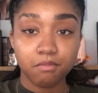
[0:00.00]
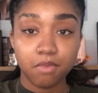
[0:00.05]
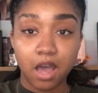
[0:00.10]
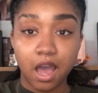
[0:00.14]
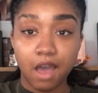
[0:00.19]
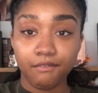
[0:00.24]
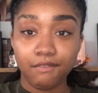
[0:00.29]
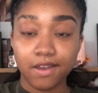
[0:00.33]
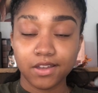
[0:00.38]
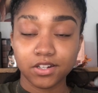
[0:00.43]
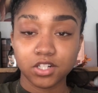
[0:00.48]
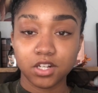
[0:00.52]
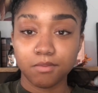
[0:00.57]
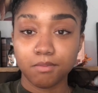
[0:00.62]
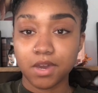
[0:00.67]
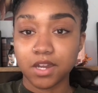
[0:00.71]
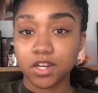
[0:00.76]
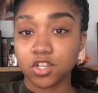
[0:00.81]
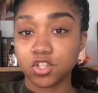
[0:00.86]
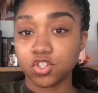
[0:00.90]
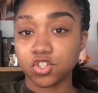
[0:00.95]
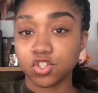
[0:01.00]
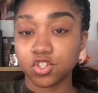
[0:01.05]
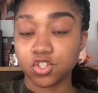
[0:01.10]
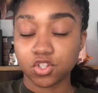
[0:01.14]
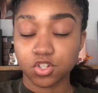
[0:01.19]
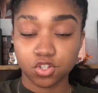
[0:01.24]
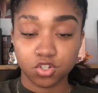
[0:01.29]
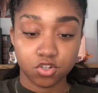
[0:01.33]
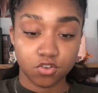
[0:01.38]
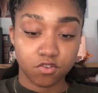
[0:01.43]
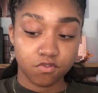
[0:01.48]
but I've actually
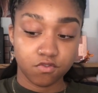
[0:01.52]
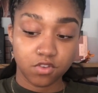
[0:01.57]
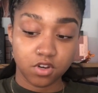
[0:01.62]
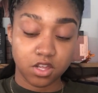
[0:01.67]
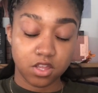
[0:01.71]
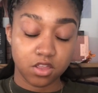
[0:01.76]
managed to fill